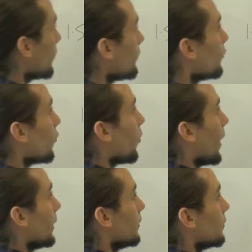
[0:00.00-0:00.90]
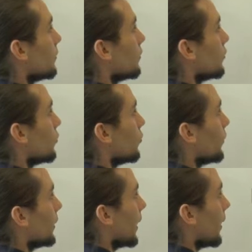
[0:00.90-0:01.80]
we move away,
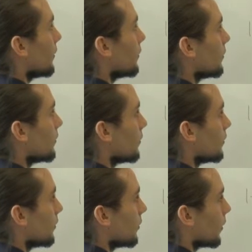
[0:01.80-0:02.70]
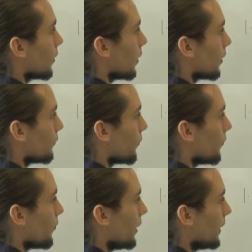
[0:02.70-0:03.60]
we get kind of a
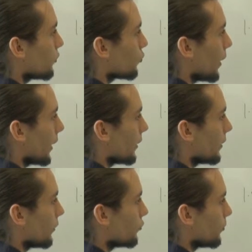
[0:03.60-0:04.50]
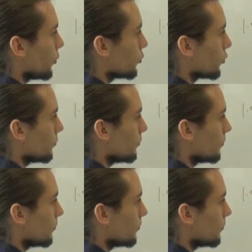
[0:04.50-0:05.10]
familiar triangular distribution